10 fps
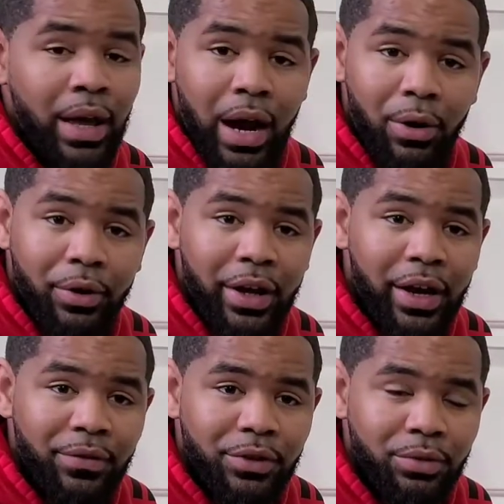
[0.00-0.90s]
an hour and a
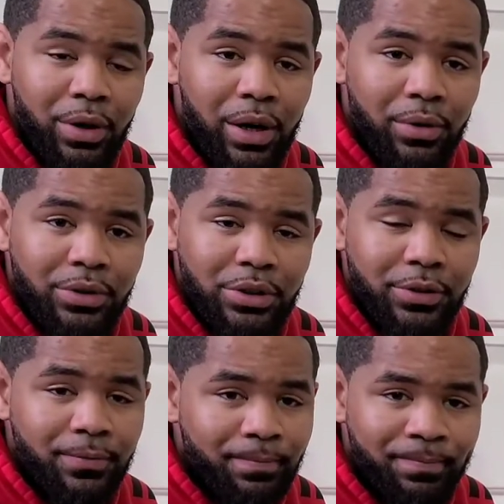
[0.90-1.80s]
half to 2 hours,
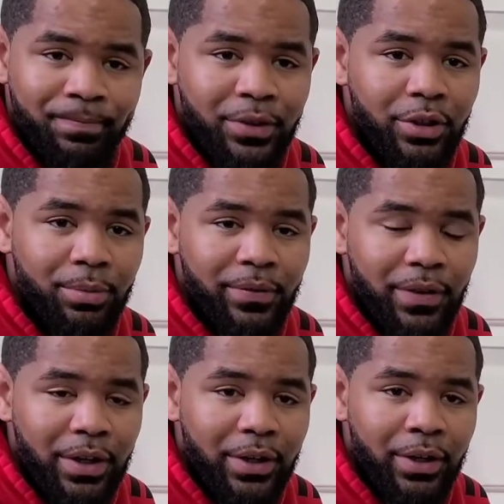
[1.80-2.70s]
and you'll be
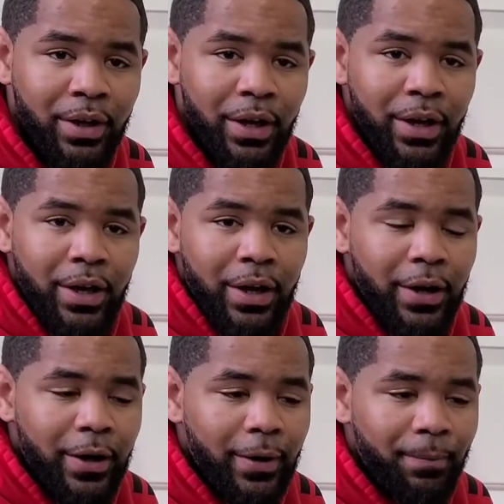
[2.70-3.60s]
fine.
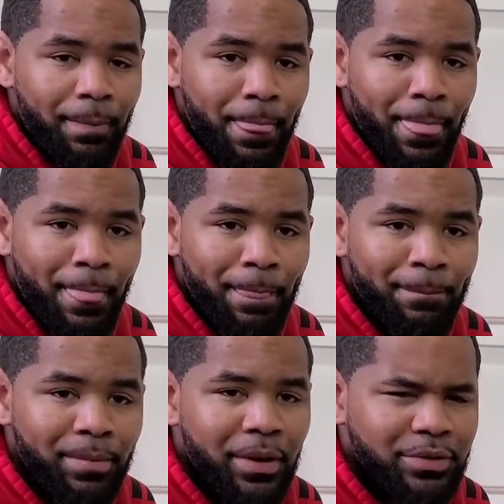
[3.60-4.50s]
That
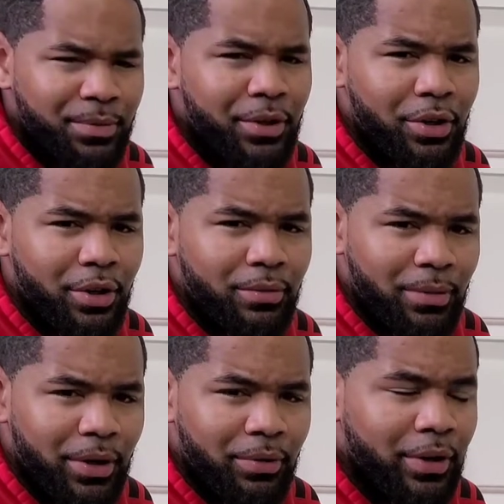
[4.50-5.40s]
was my dog,
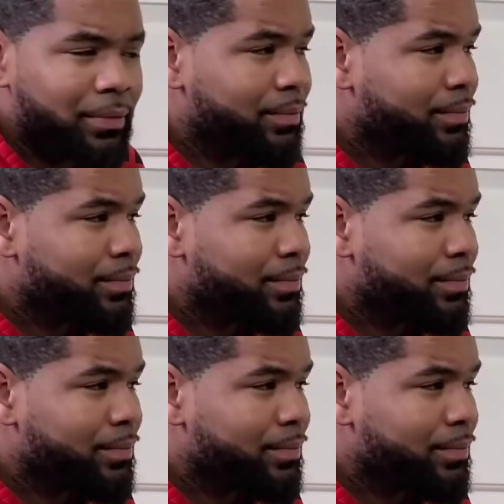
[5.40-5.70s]
by the way.